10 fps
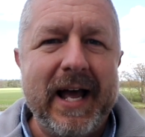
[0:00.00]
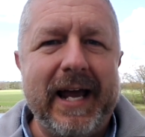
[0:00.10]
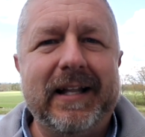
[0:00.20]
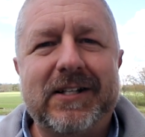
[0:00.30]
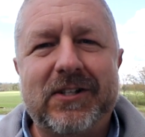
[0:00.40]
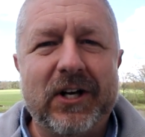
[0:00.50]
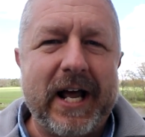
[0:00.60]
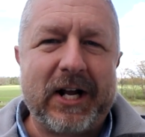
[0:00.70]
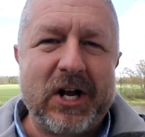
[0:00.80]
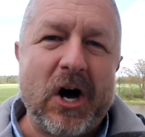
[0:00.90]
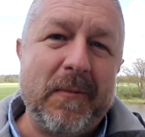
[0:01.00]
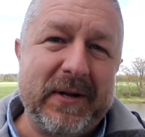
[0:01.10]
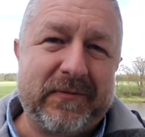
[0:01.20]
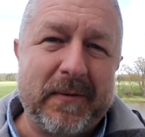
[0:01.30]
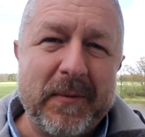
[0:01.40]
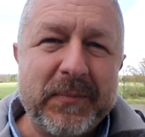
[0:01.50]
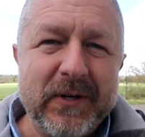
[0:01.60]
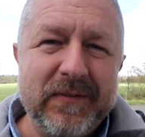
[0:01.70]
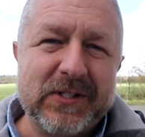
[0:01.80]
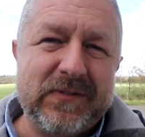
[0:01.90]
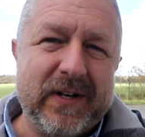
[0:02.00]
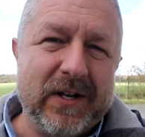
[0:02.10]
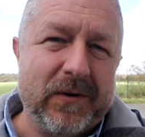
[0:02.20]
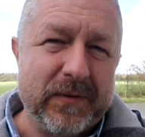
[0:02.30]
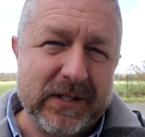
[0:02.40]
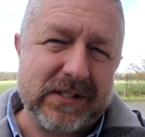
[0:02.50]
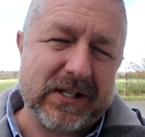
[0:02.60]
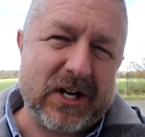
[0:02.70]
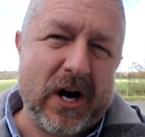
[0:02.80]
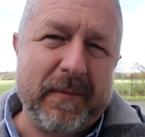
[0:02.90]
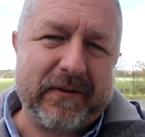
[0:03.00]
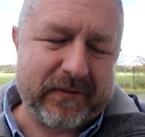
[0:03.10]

Hey, let's look at a comment from a previous video. This is a comment